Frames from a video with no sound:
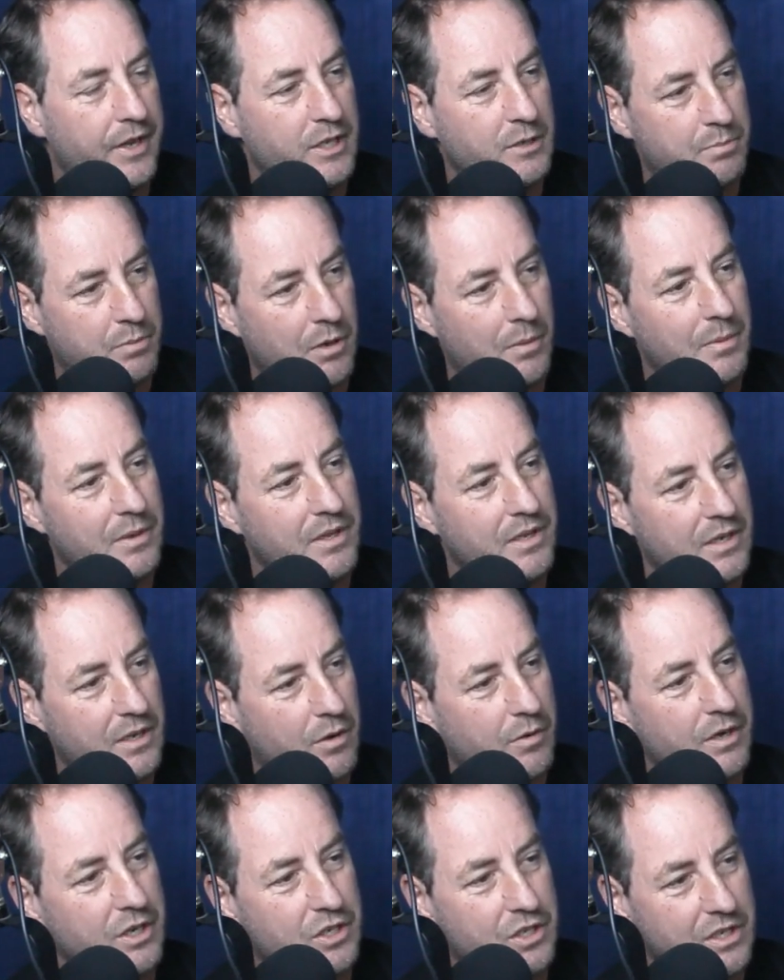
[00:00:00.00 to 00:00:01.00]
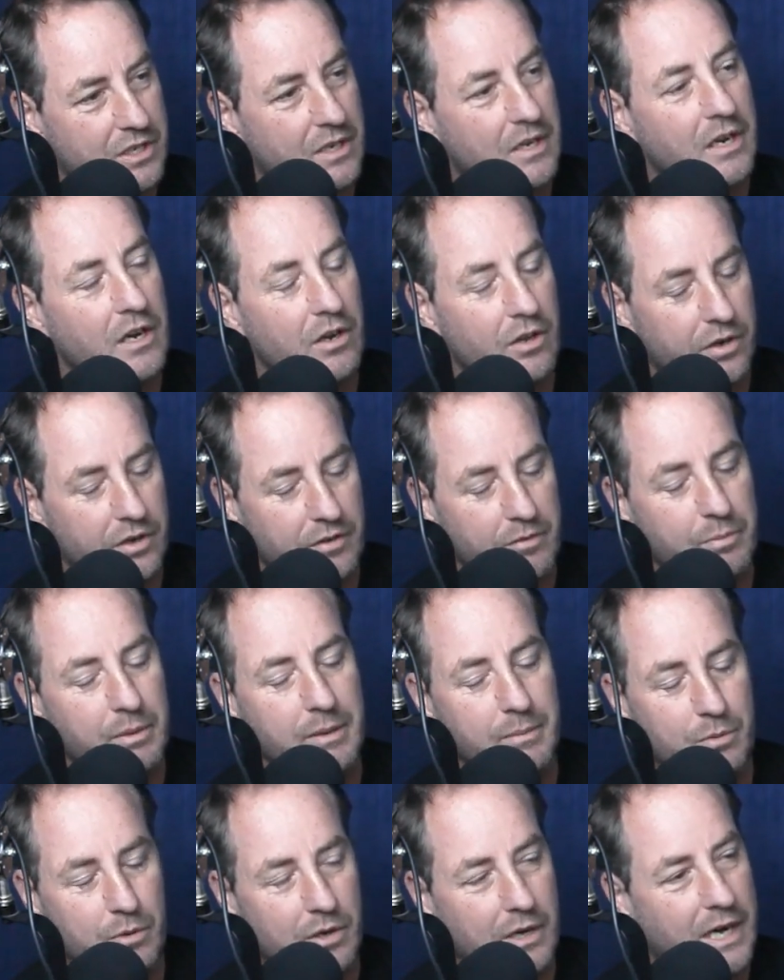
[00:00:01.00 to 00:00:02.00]
That's probably the question a lot of
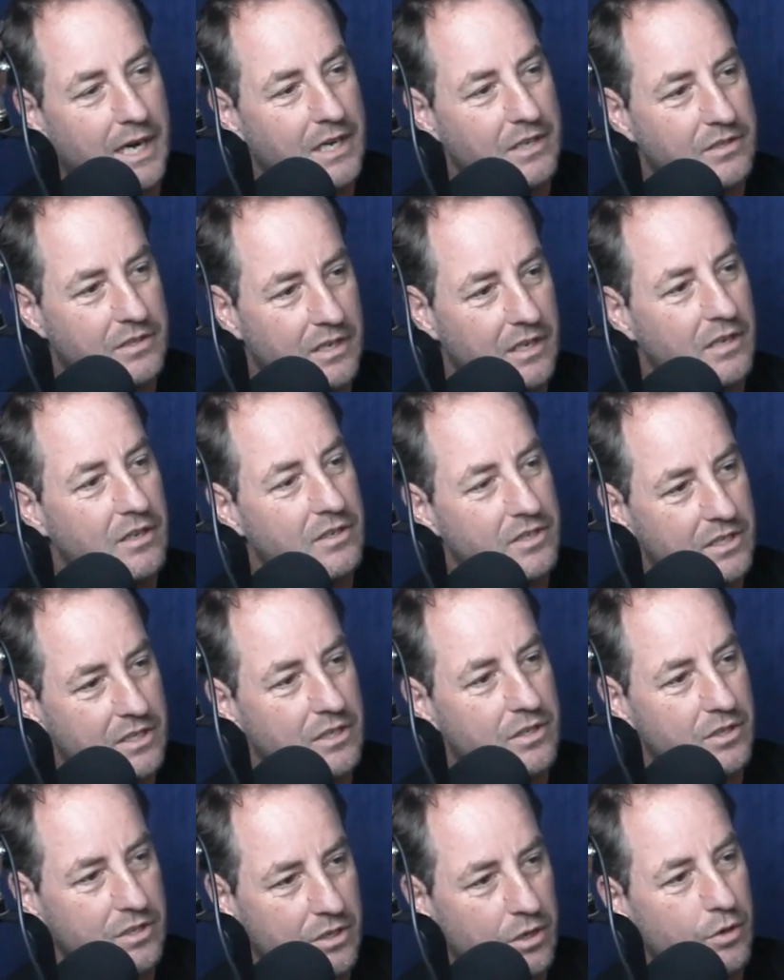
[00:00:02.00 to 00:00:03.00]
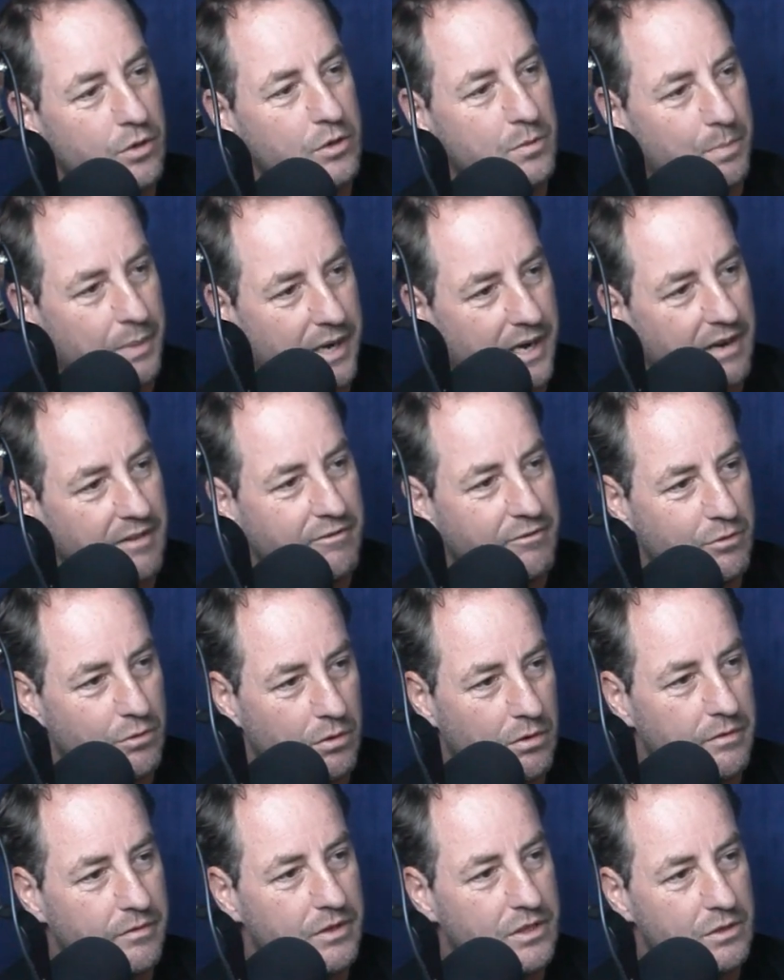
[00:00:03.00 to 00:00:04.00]
people ask, is who's paying for
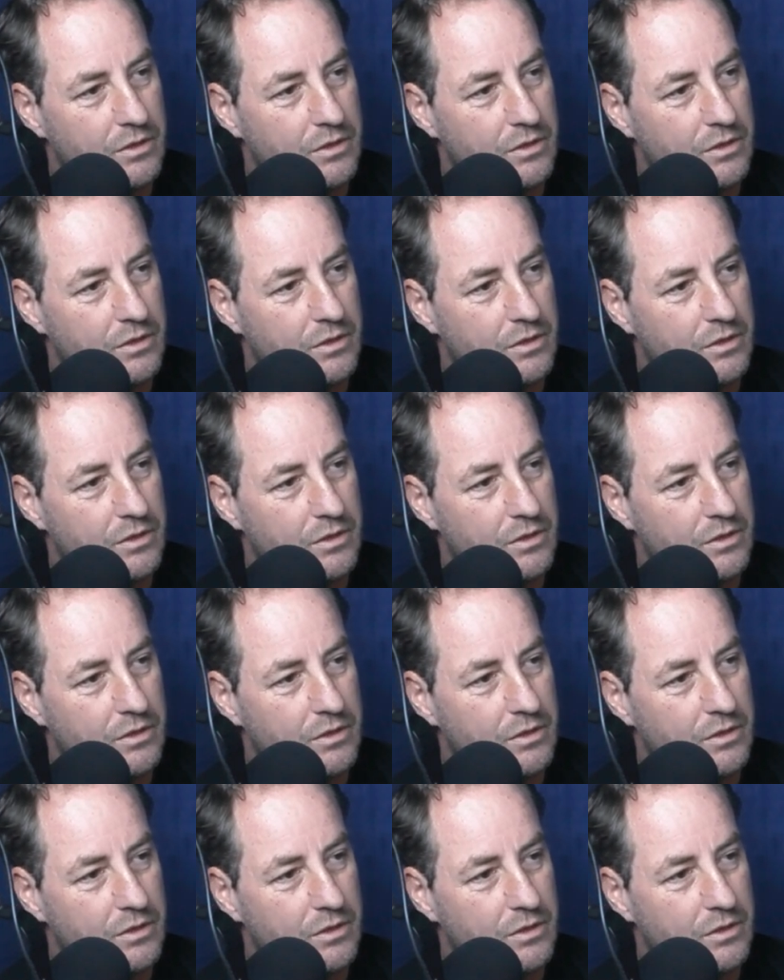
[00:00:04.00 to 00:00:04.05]
all of this?